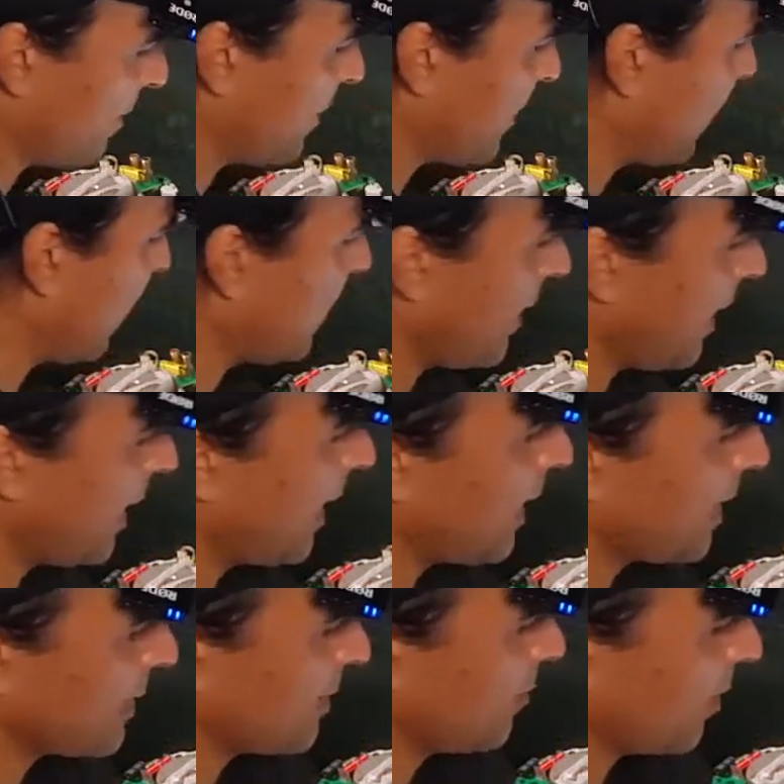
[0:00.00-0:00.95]
But then they
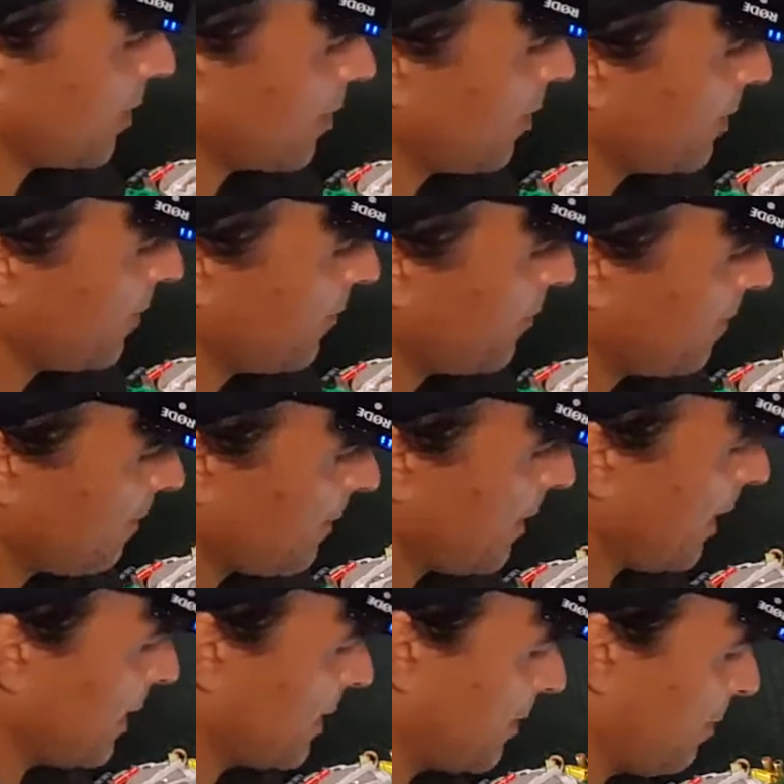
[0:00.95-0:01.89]
ask, what kind of
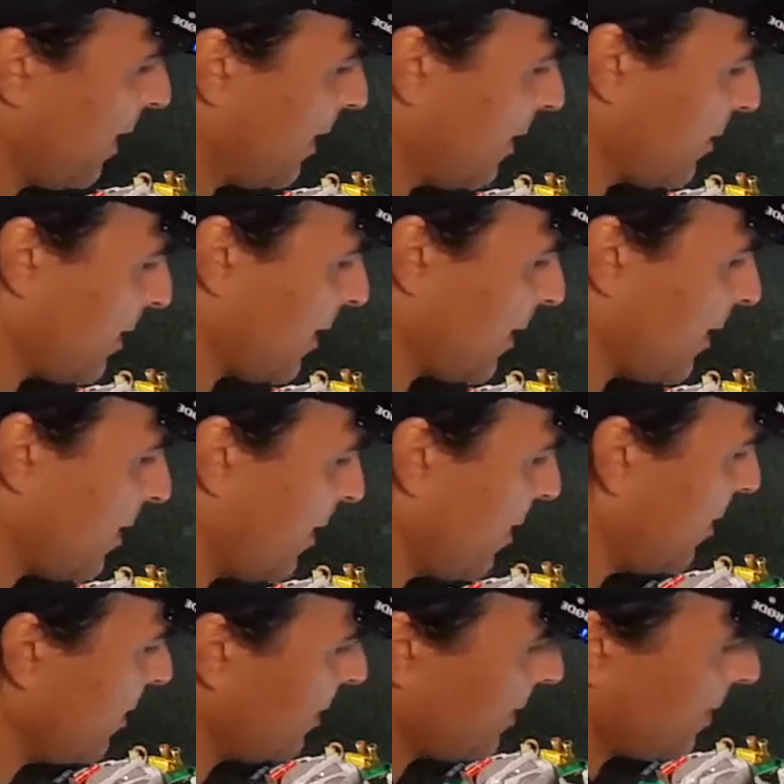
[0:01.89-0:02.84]
speakers are you
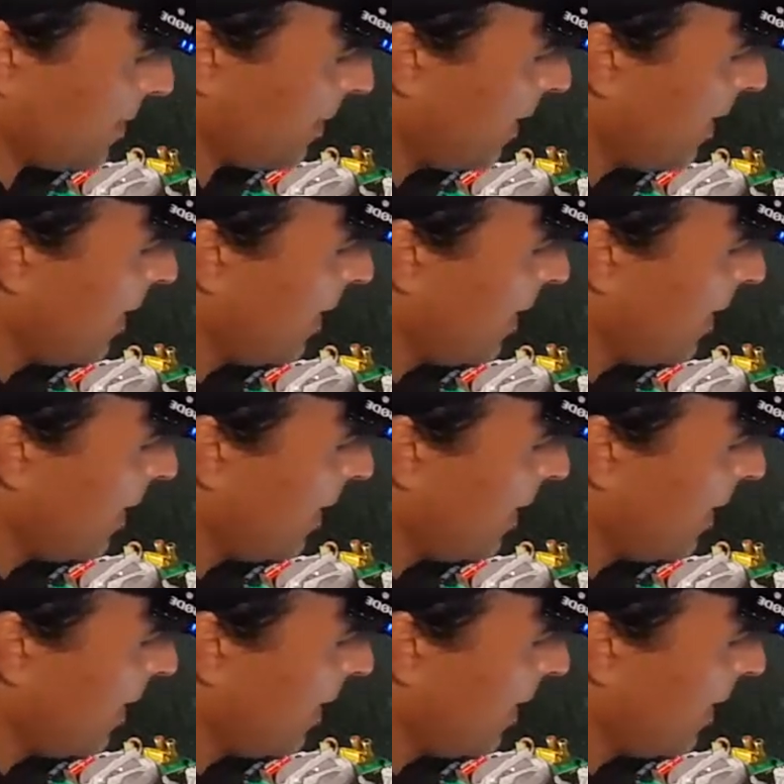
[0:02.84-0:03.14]
using and